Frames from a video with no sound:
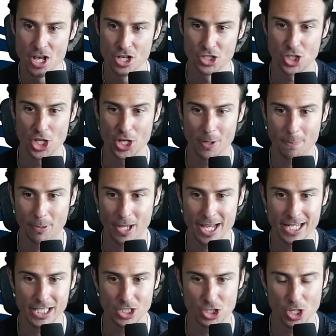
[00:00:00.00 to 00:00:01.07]
So they're
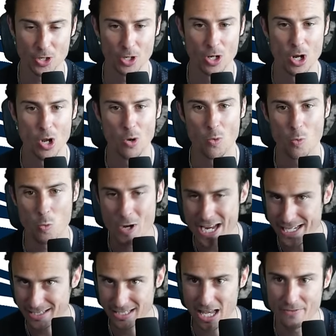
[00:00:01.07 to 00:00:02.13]
playing each other
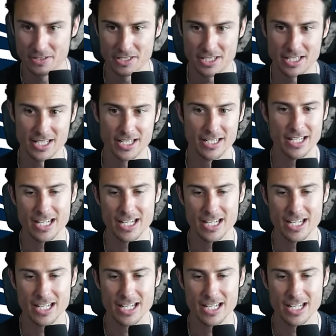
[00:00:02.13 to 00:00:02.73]
Week 17,